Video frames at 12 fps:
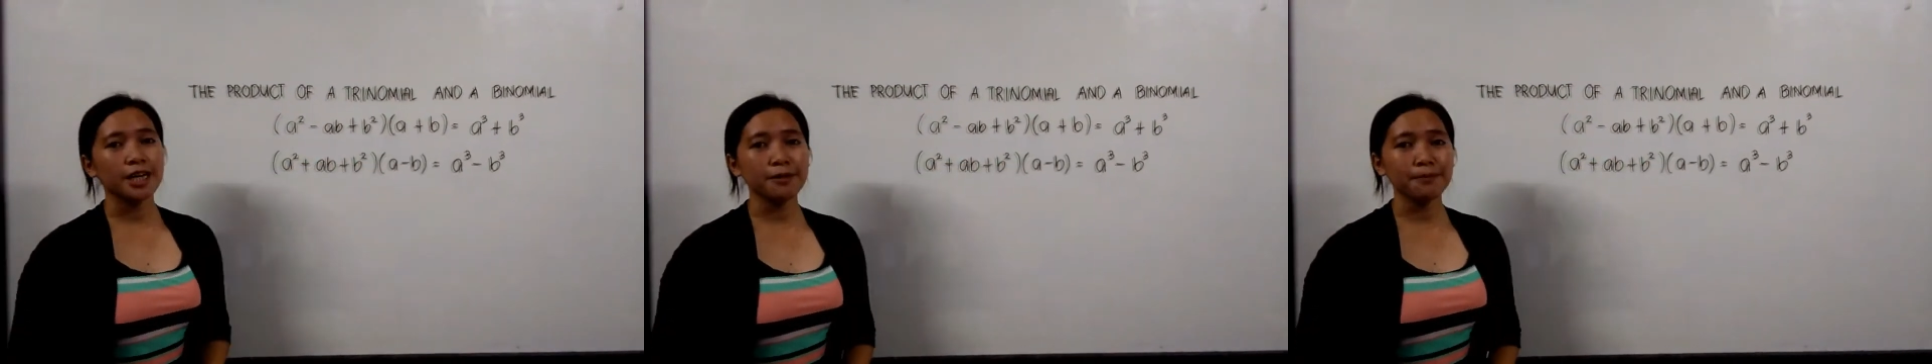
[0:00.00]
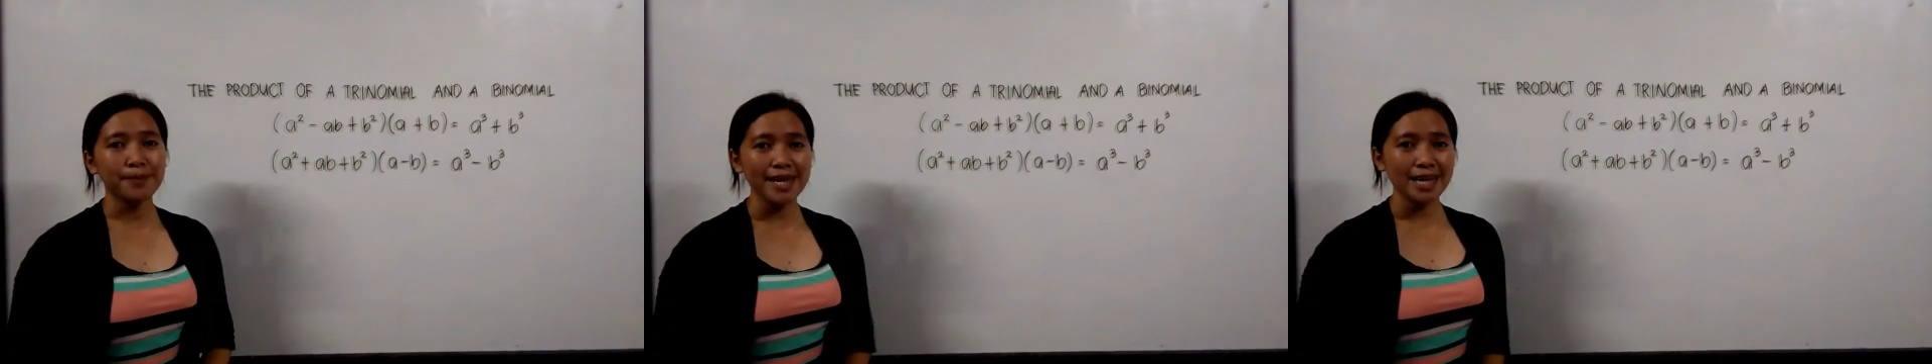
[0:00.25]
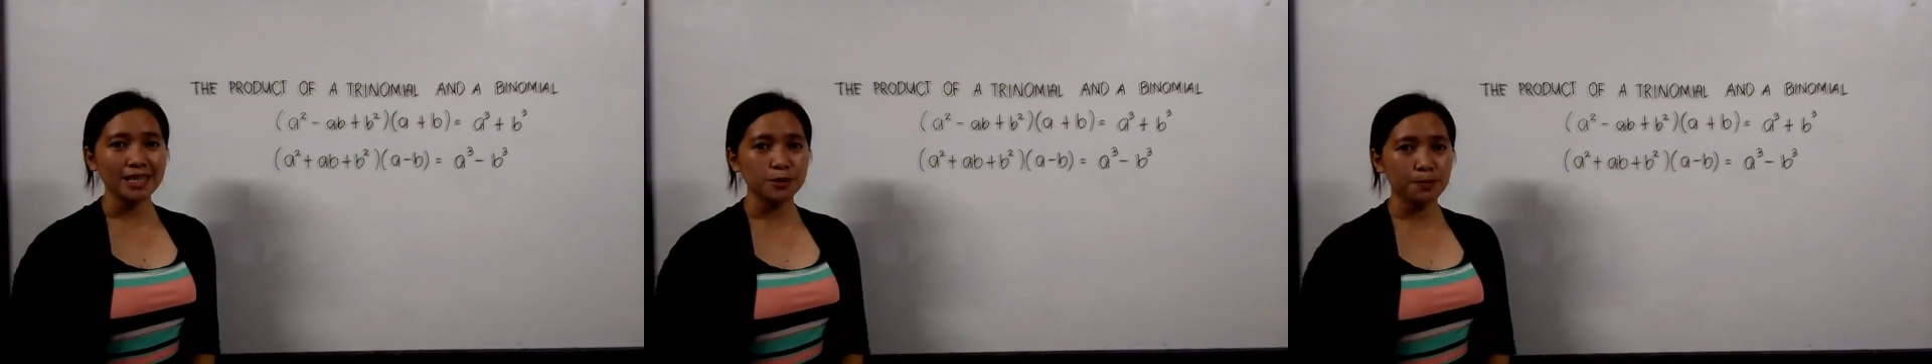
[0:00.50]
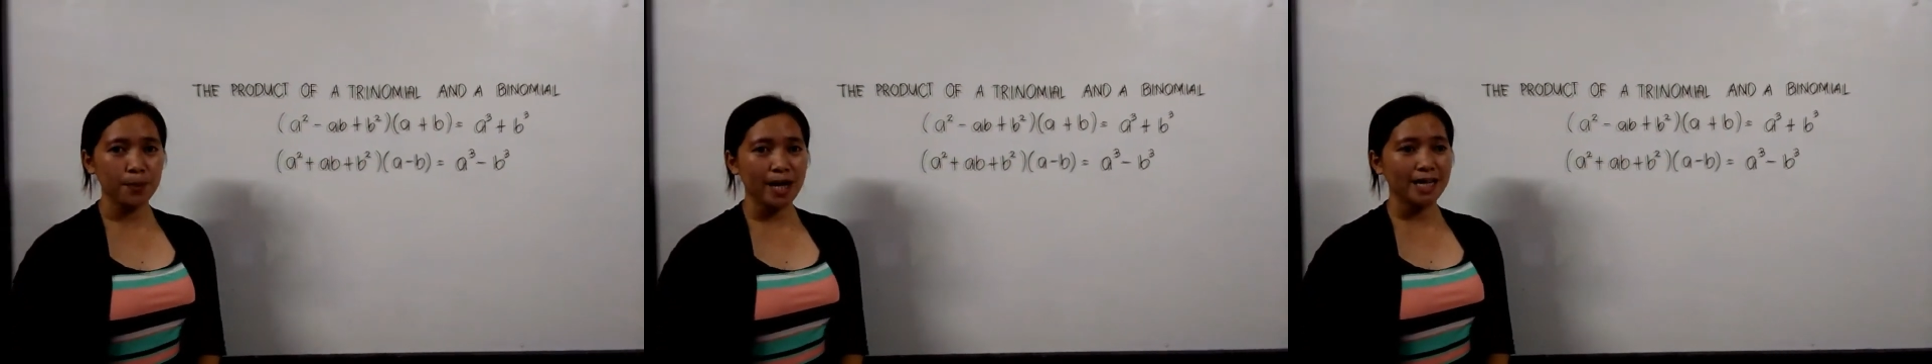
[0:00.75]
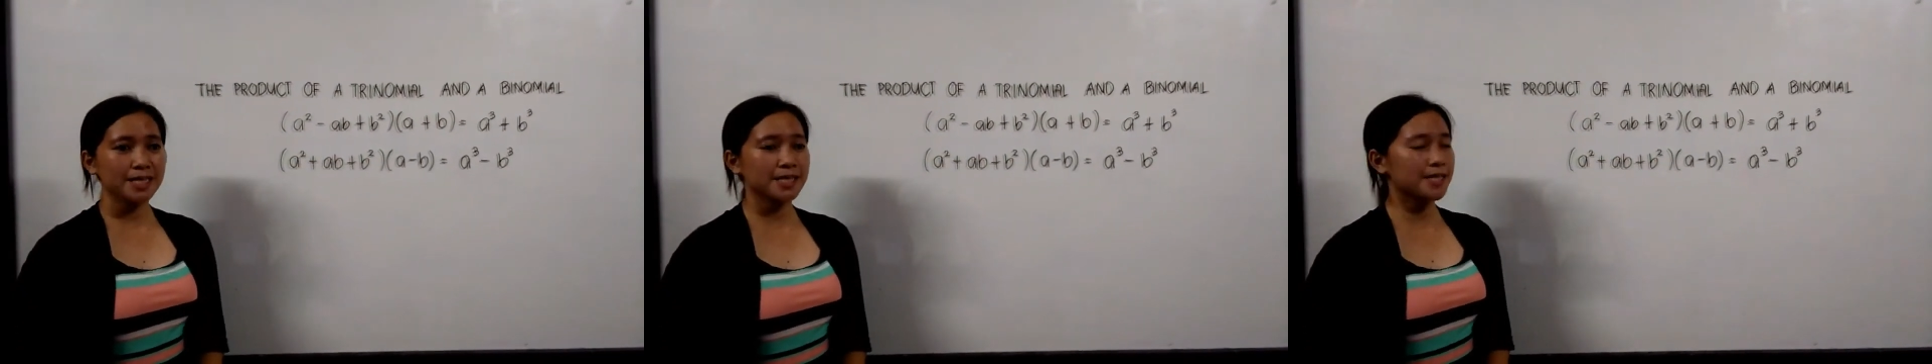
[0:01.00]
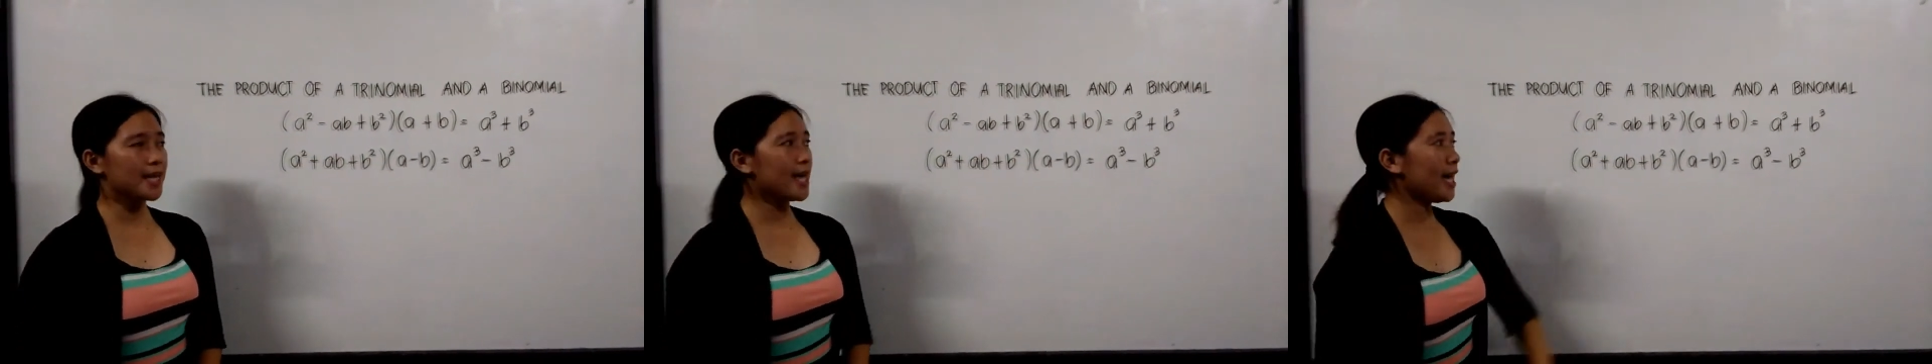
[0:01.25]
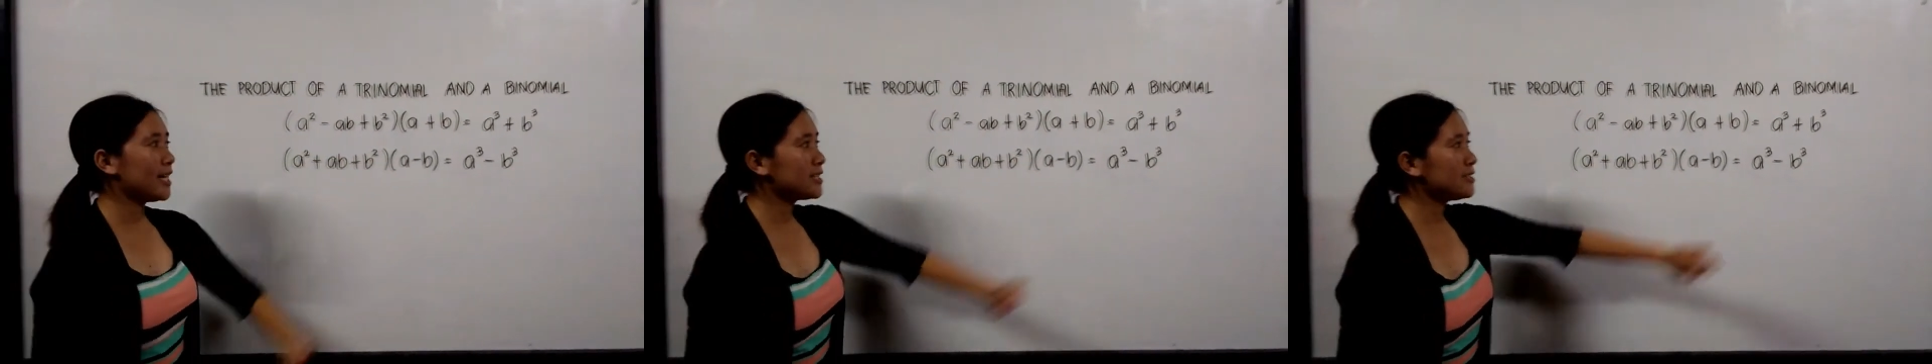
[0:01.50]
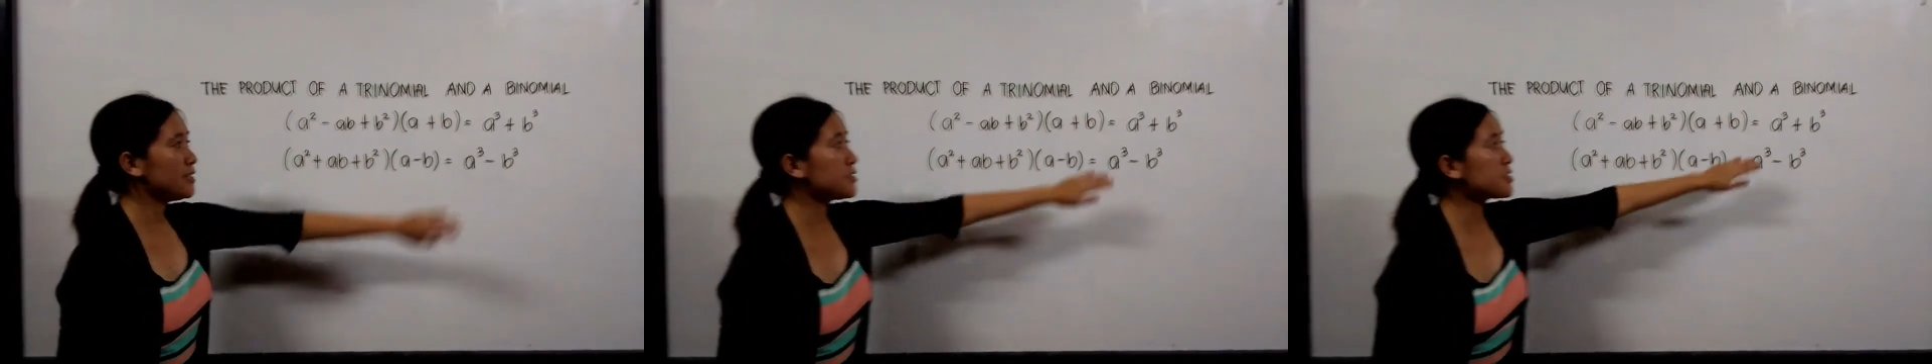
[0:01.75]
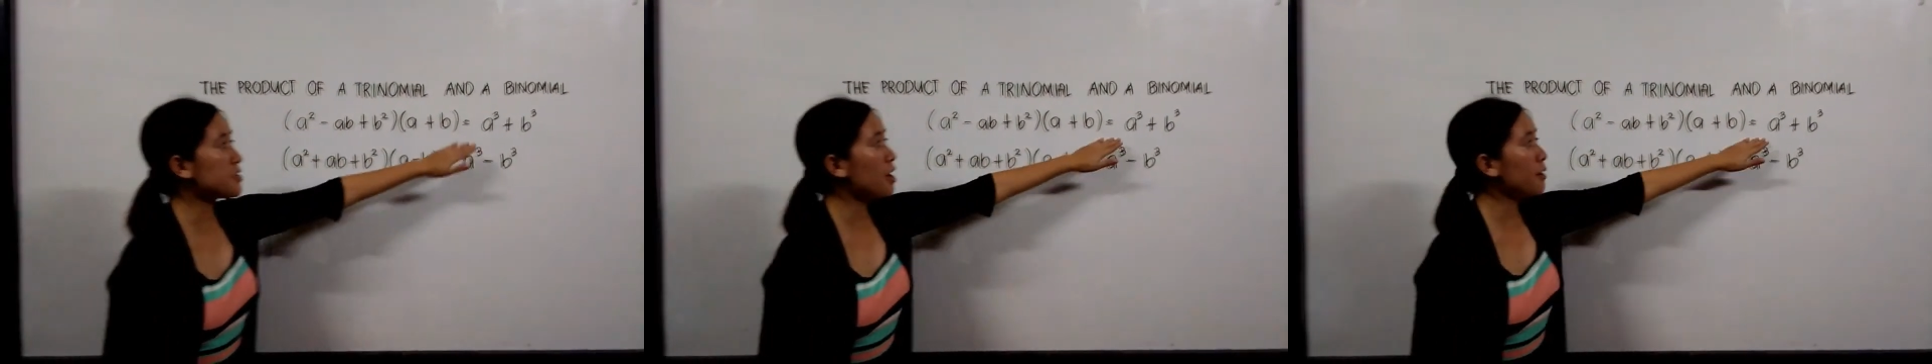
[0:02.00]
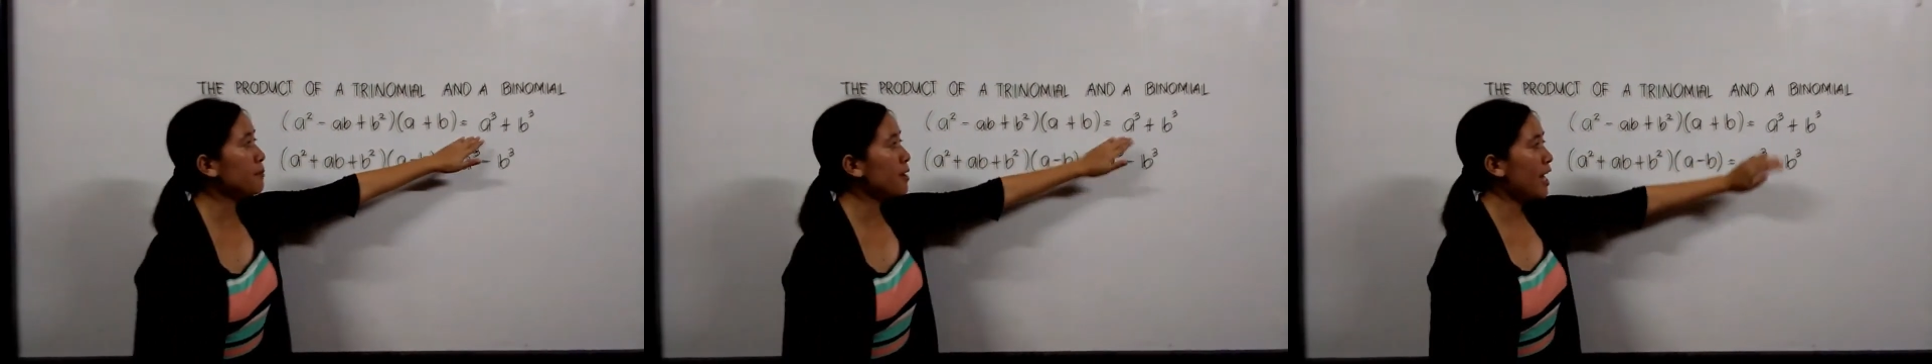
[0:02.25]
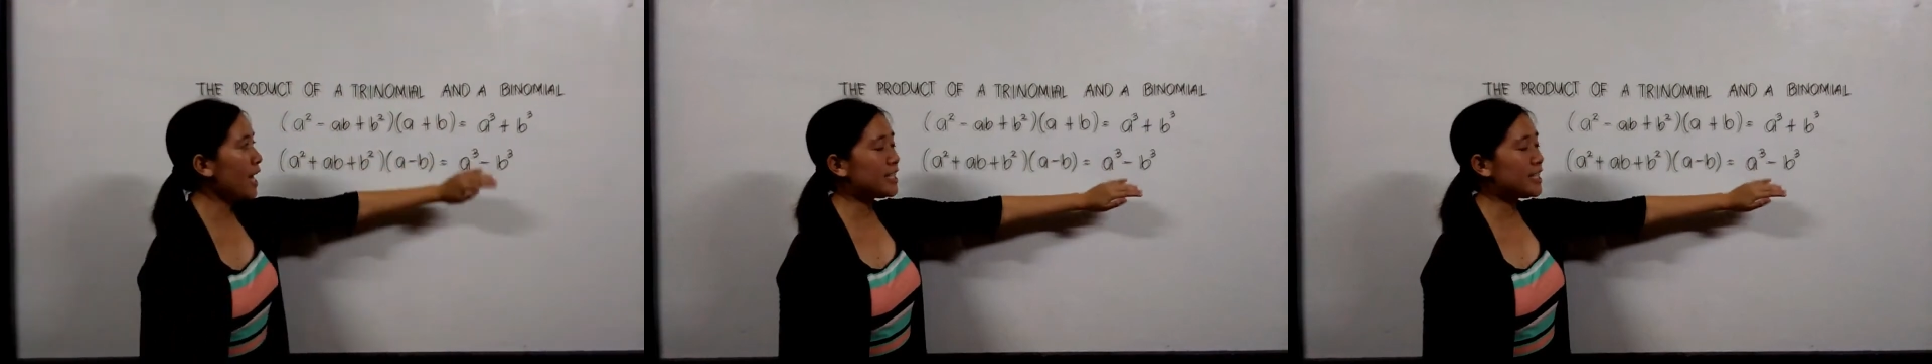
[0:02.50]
can be expressed as the sum